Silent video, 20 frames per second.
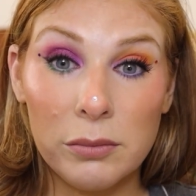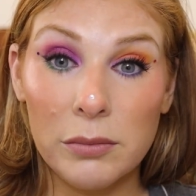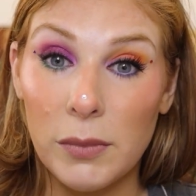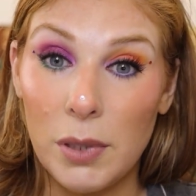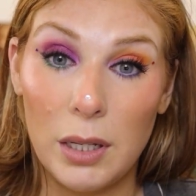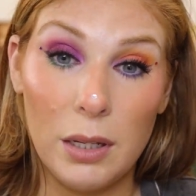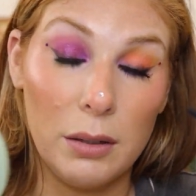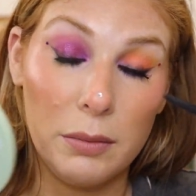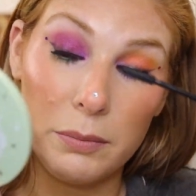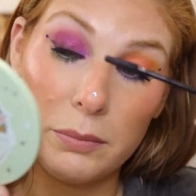
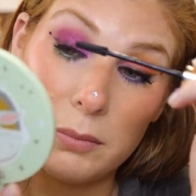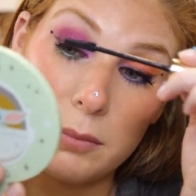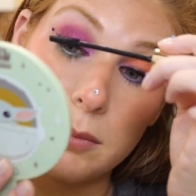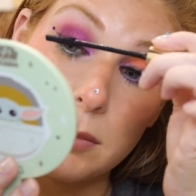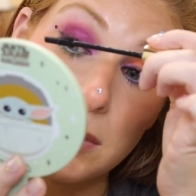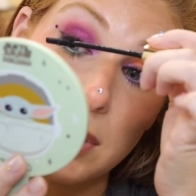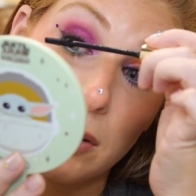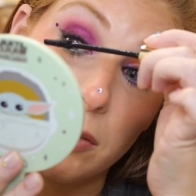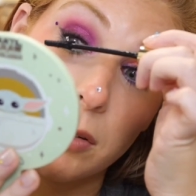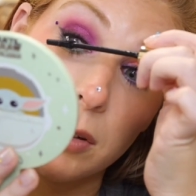Yeah,
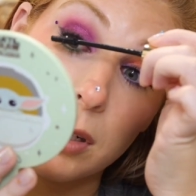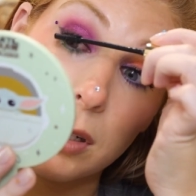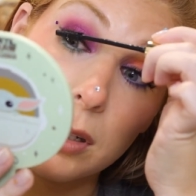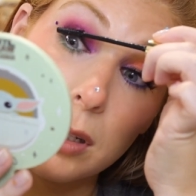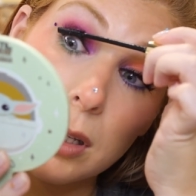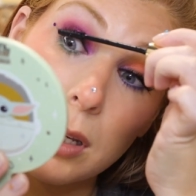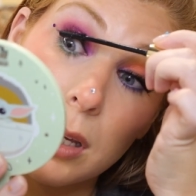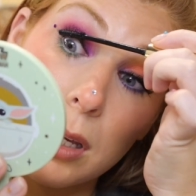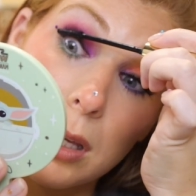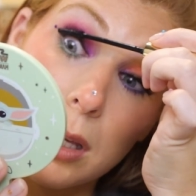
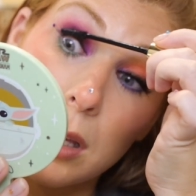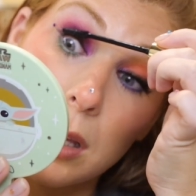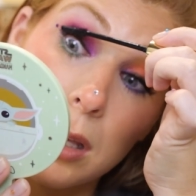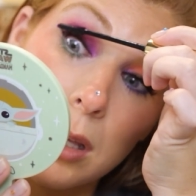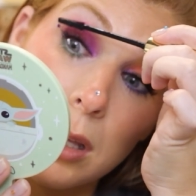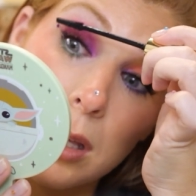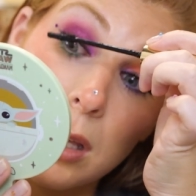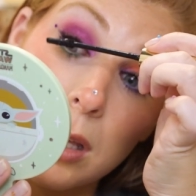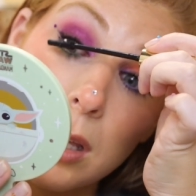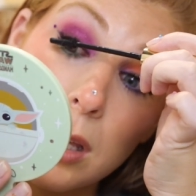definitely
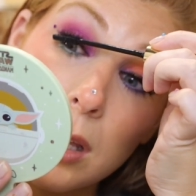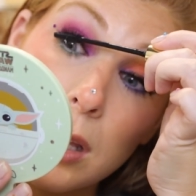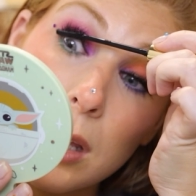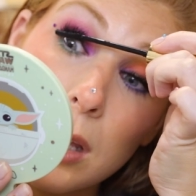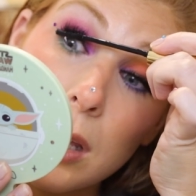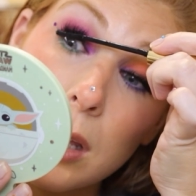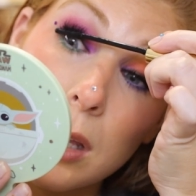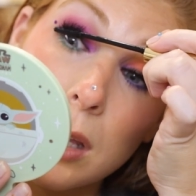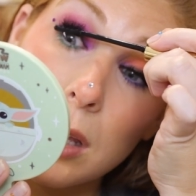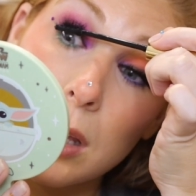
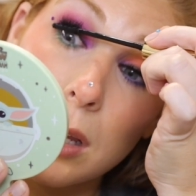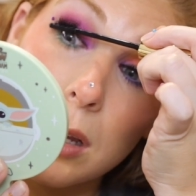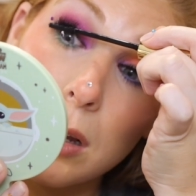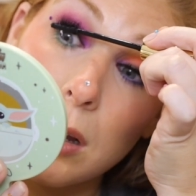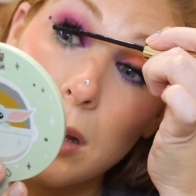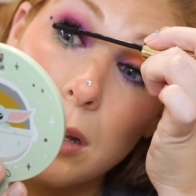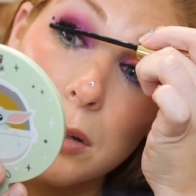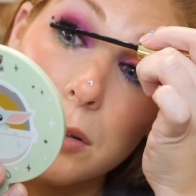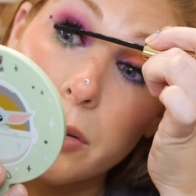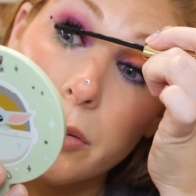
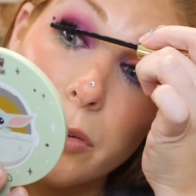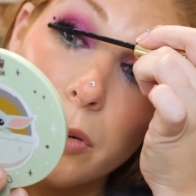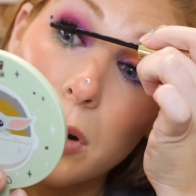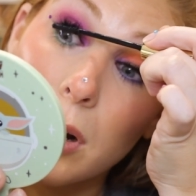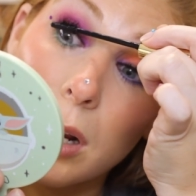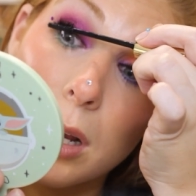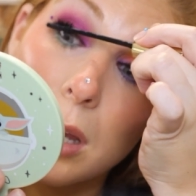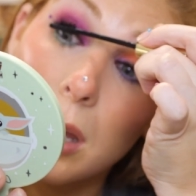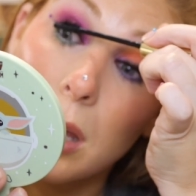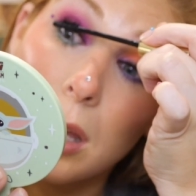calls
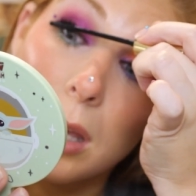for it.